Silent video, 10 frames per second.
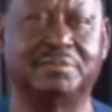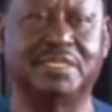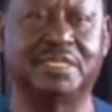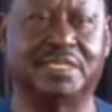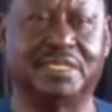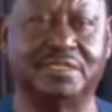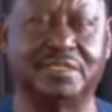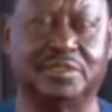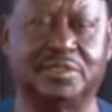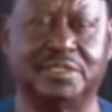is a major
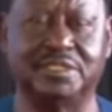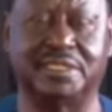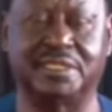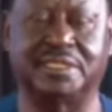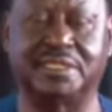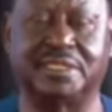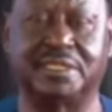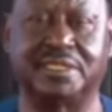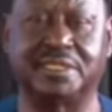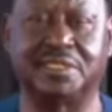challenge in the continent.
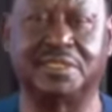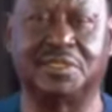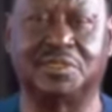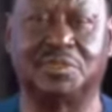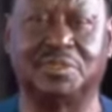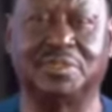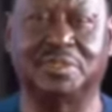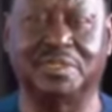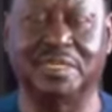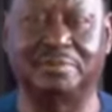We
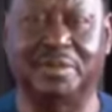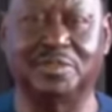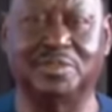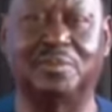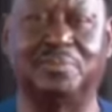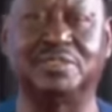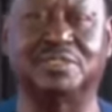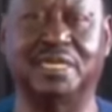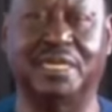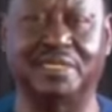were talking about
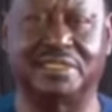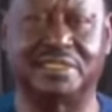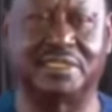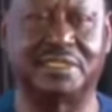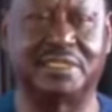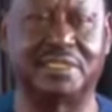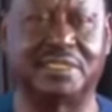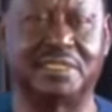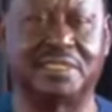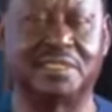open skies
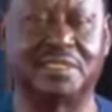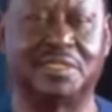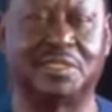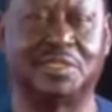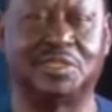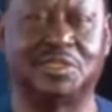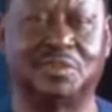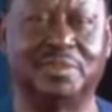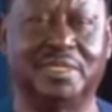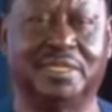
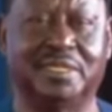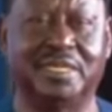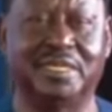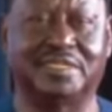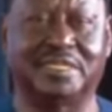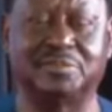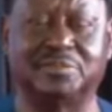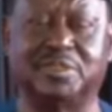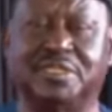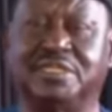to make air
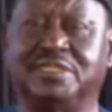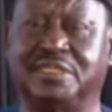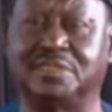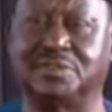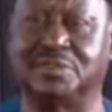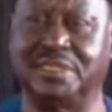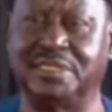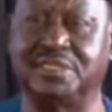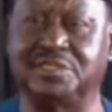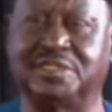transport easier.
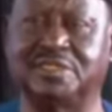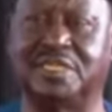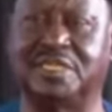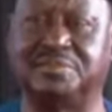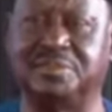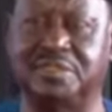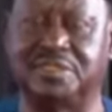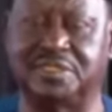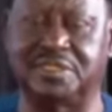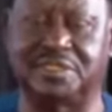Today,
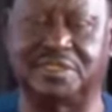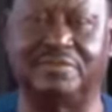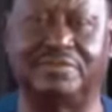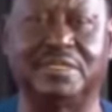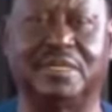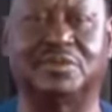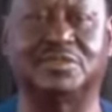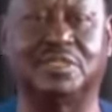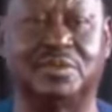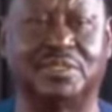transport traveling
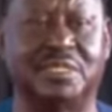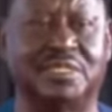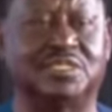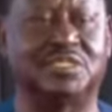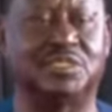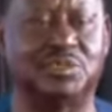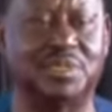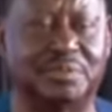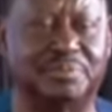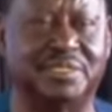across the continent is
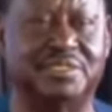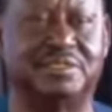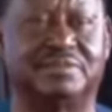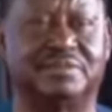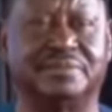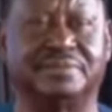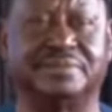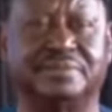too expensive.